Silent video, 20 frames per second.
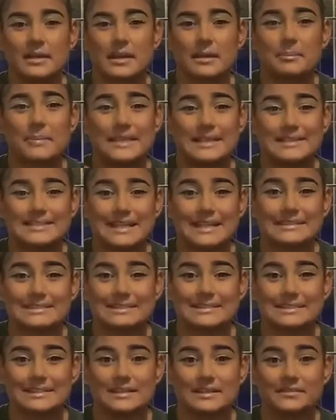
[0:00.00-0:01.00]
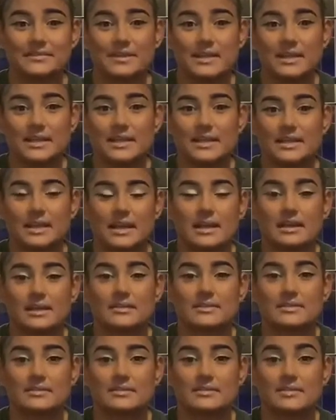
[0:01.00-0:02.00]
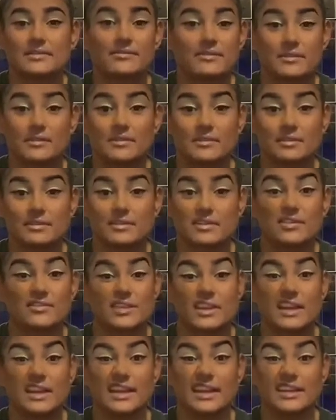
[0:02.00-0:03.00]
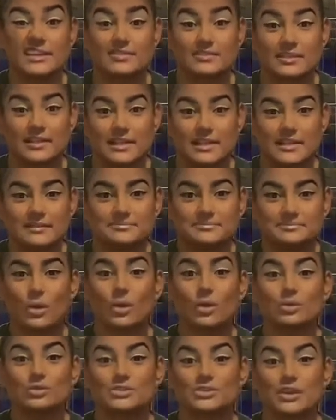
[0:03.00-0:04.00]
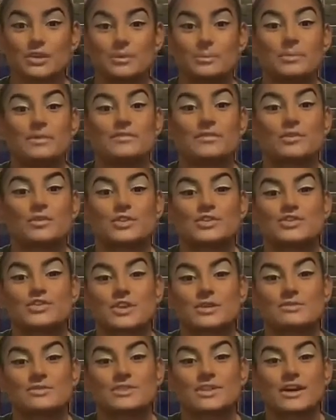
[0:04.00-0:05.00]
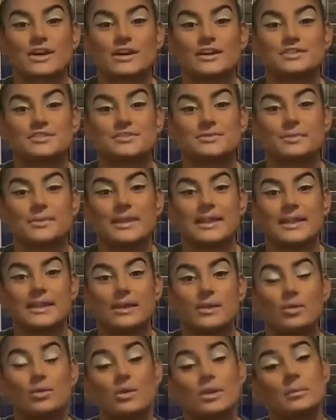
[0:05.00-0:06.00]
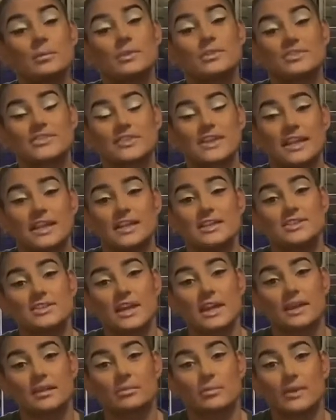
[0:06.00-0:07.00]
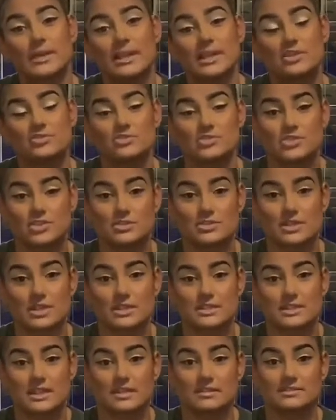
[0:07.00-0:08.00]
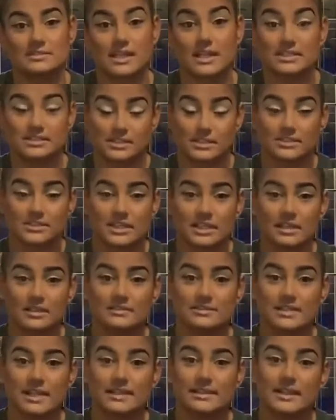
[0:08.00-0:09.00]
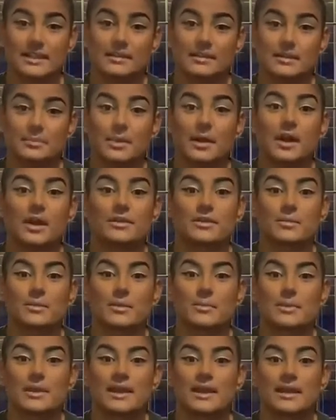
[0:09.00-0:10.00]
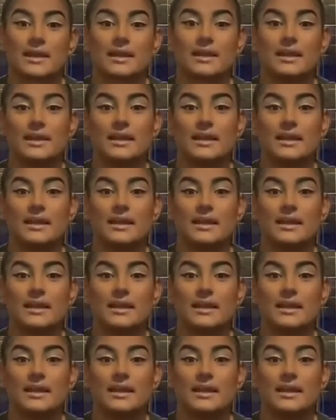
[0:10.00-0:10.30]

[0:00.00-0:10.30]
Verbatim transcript: be sensitive uh, to different different needs really. Also before the show starts we all come on stage and we introduce ourselves as ourselves and then the part that we're playing